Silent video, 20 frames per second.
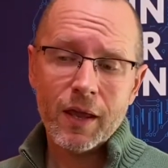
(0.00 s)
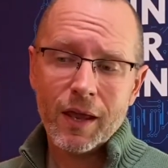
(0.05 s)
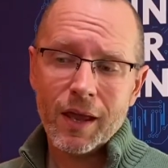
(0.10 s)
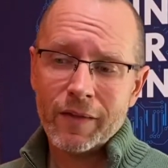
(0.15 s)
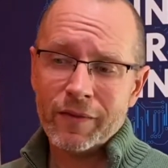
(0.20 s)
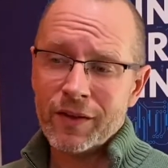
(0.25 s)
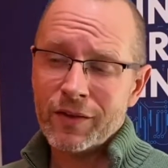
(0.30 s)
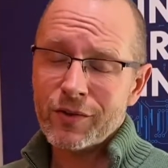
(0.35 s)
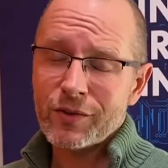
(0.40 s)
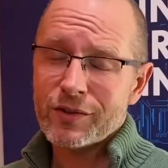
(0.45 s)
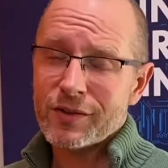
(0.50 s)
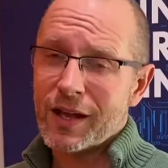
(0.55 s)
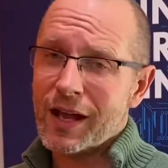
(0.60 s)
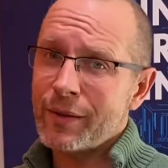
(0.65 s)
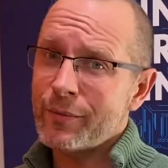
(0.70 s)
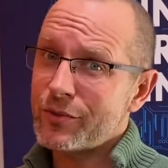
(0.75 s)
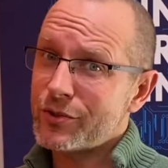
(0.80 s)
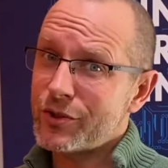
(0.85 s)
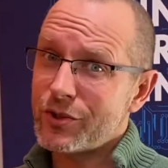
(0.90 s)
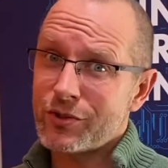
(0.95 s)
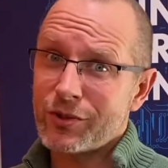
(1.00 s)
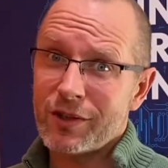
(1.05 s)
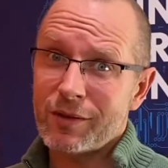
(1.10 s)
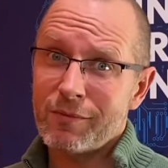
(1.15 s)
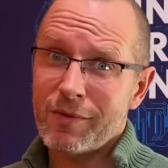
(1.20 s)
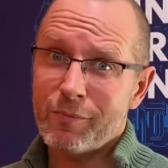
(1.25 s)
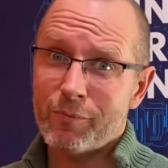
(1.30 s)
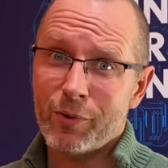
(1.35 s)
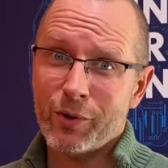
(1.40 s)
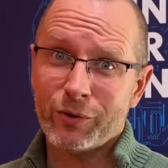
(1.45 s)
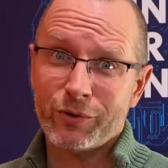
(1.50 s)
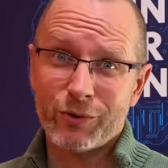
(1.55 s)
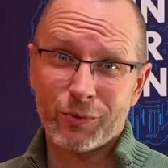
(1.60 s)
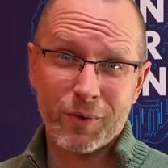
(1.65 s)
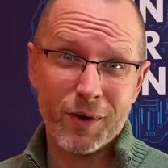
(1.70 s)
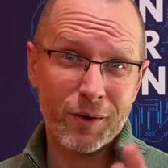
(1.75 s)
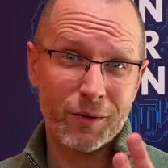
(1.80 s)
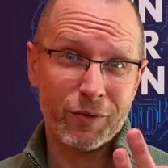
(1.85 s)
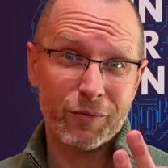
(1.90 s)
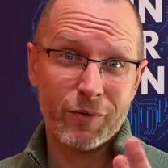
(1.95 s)
And then your time is just going to be built
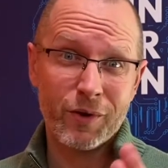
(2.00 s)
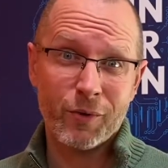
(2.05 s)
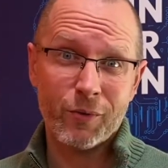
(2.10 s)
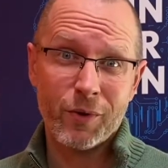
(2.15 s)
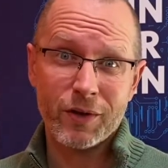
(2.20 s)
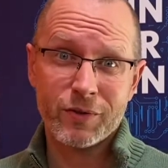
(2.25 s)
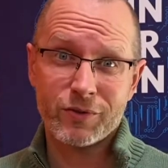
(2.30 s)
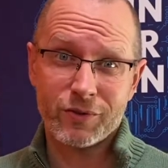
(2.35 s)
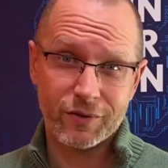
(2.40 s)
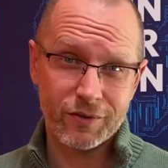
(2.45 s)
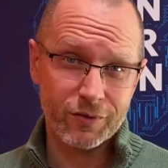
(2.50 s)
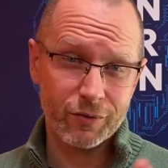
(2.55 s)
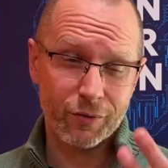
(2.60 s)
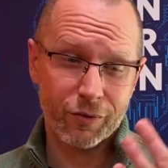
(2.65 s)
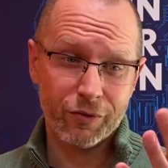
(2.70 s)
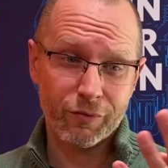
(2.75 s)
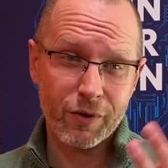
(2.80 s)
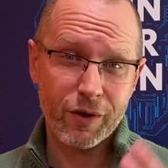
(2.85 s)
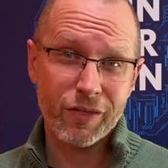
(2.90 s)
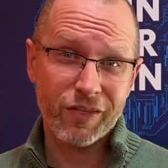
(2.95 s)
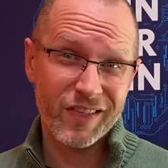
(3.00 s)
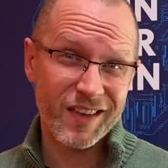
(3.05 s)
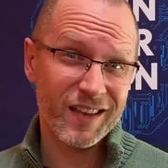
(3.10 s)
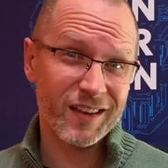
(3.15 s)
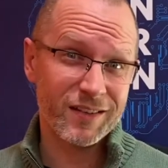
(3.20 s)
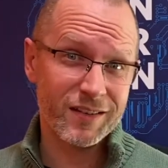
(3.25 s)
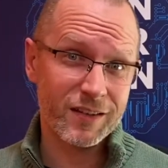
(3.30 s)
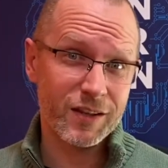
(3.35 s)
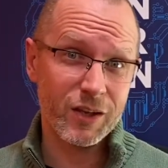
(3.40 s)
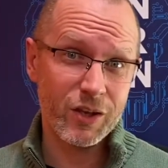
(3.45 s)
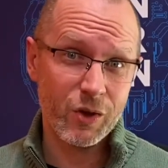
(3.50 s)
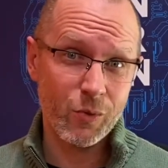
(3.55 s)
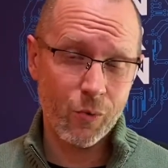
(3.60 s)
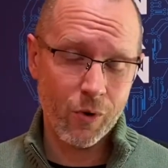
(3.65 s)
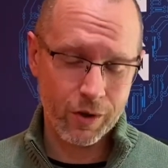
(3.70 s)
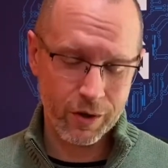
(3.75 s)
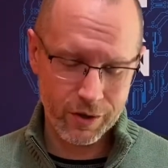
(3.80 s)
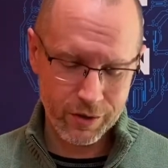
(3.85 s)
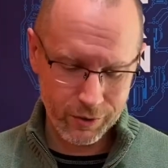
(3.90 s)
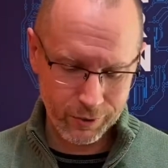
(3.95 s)
around 3 questions or 3 things that you
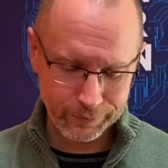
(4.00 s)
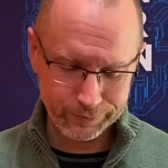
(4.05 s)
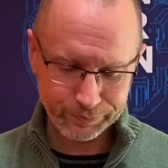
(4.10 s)
want to do.